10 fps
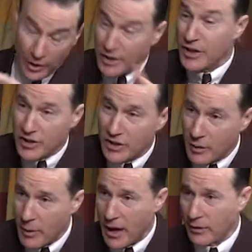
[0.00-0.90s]
in addition to
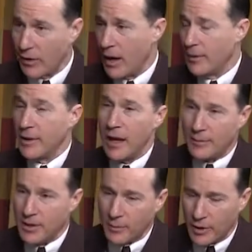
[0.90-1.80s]
PEGRIVA, the hep
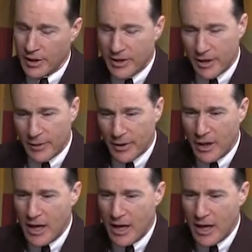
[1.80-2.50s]
C protease inhibitor.